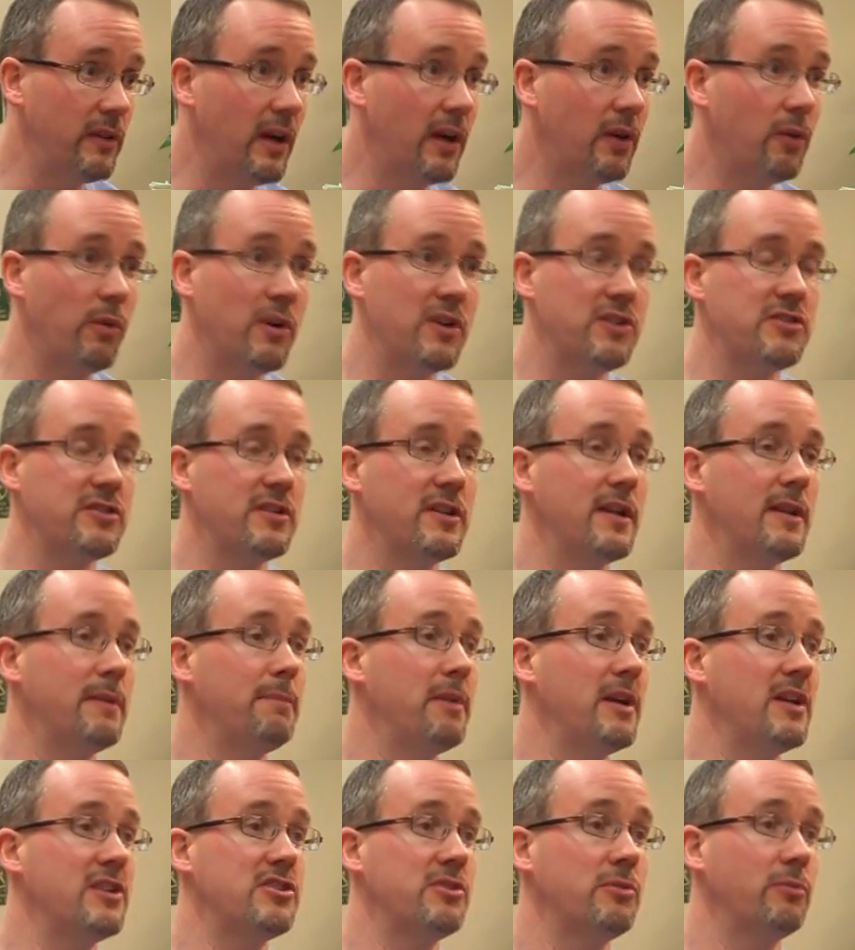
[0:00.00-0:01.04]
a question that a
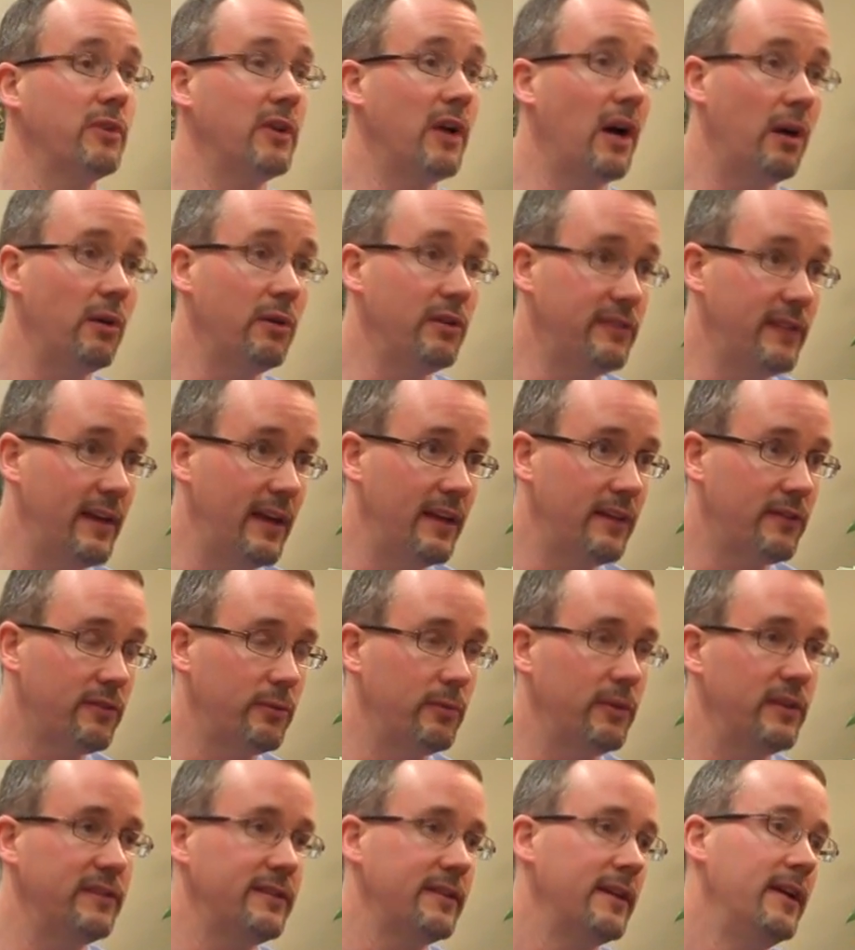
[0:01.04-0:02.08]
patient would always ask
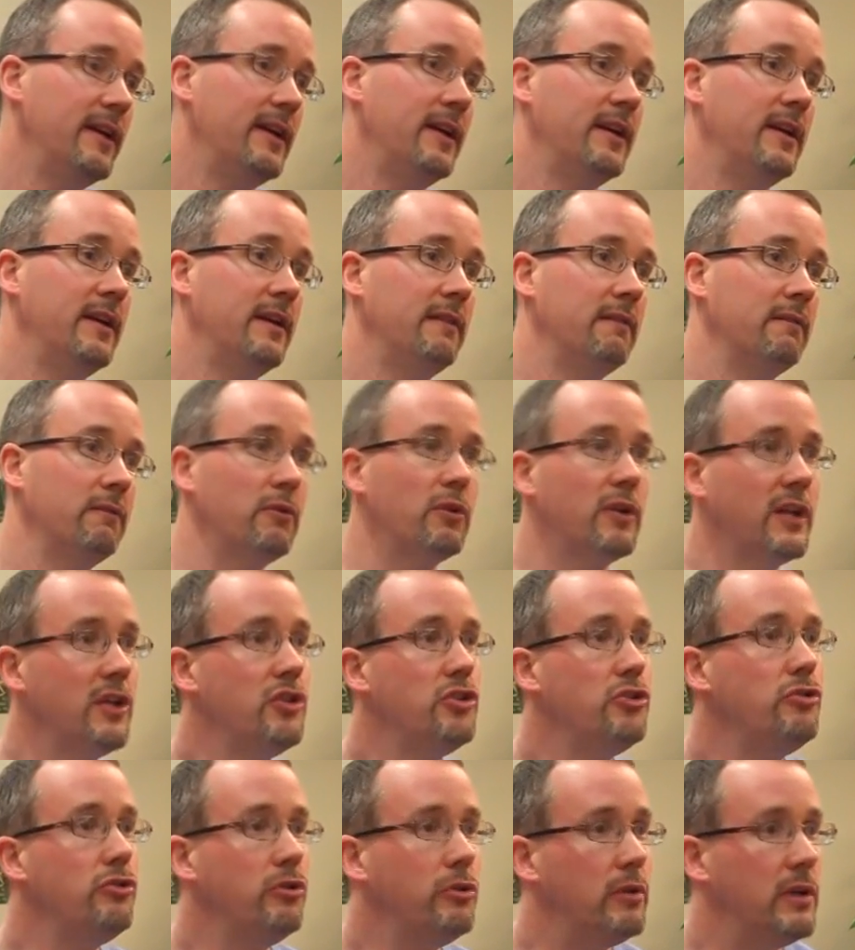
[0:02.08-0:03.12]
was, well, can
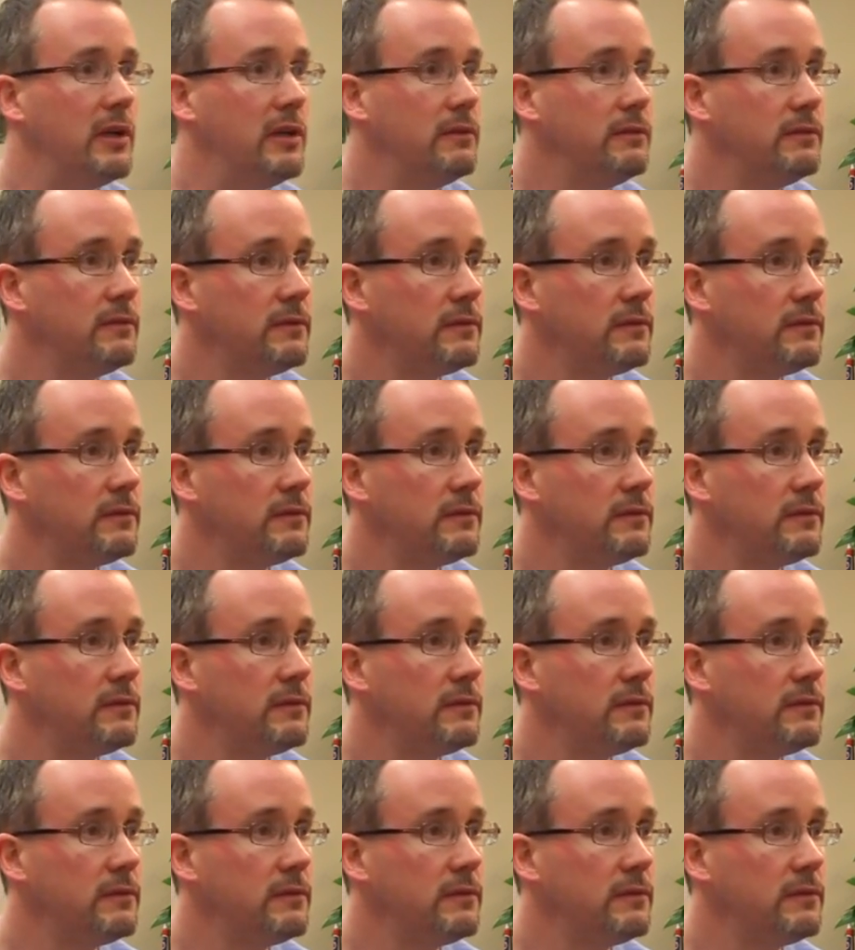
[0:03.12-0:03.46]
you do it?